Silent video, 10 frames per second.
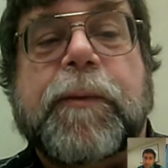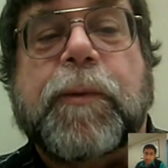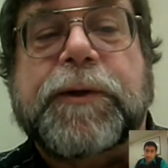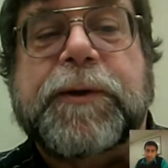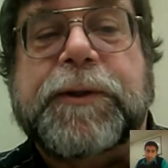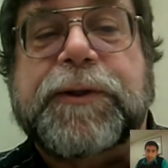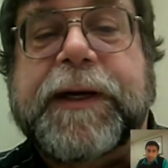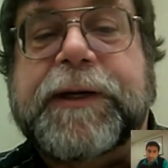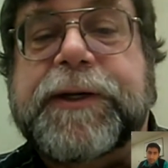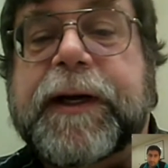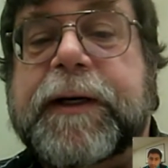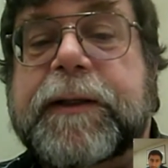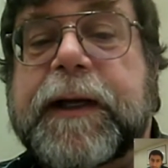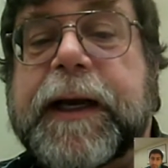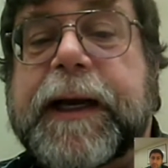We'll do a screen
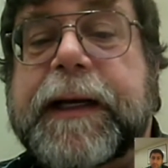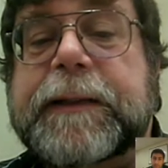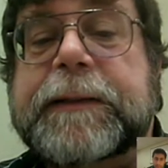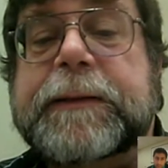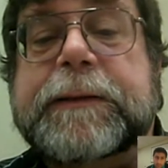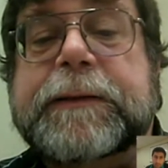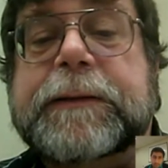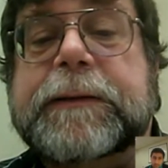share, and